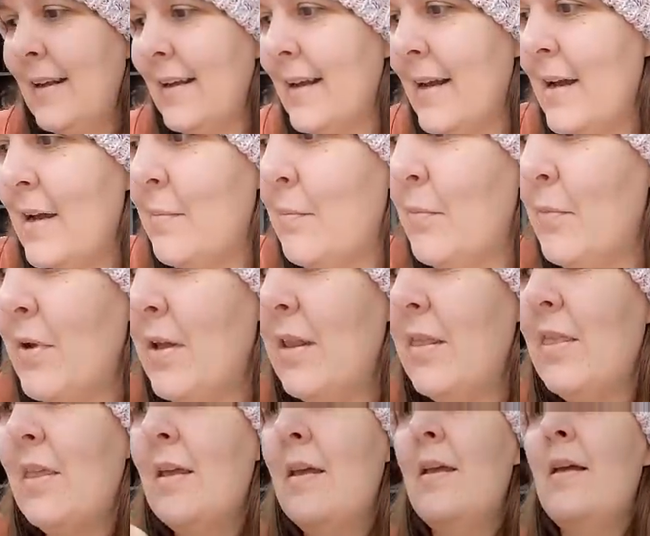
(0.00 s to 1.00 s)
it come
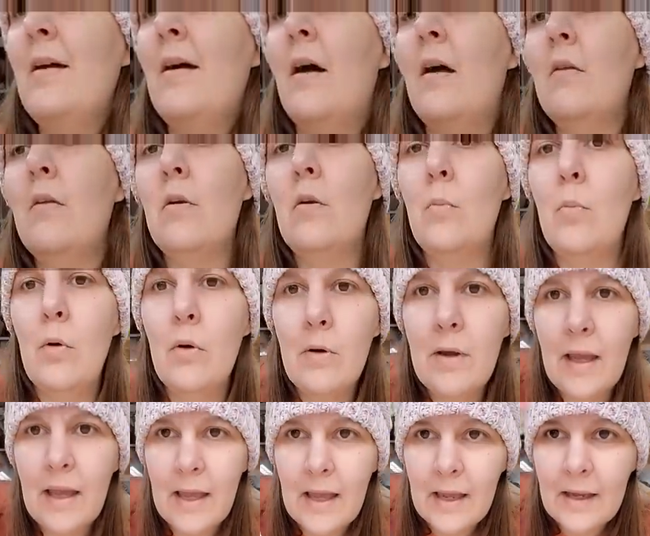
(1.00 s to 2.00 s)
with a little
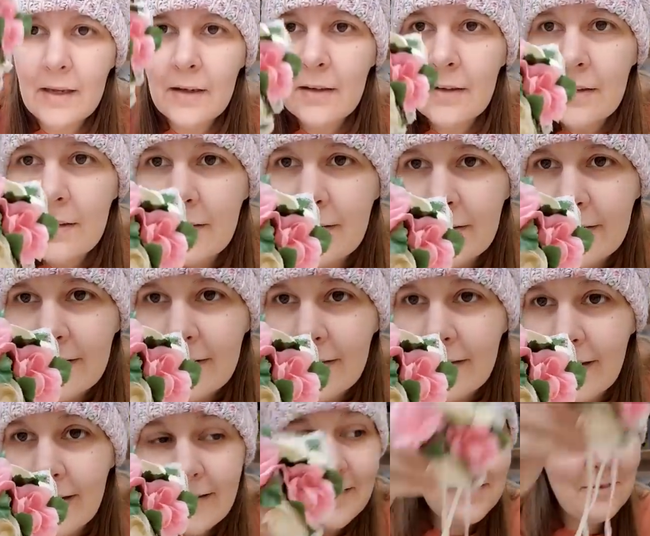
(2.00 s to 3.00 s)
bouquet
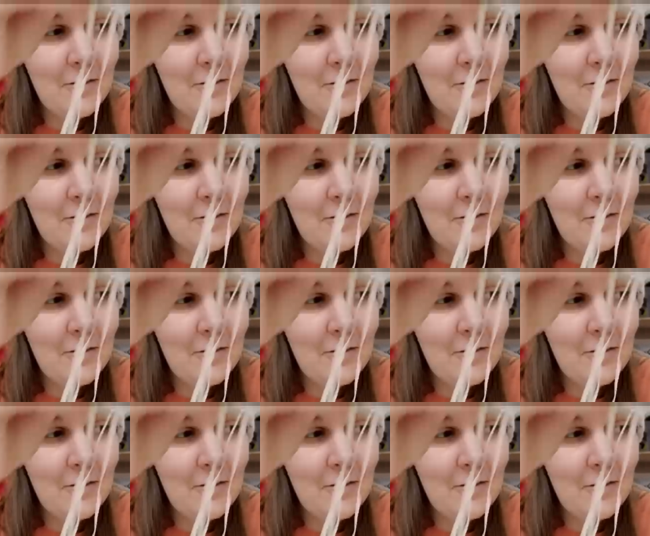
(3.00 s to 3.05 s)
it's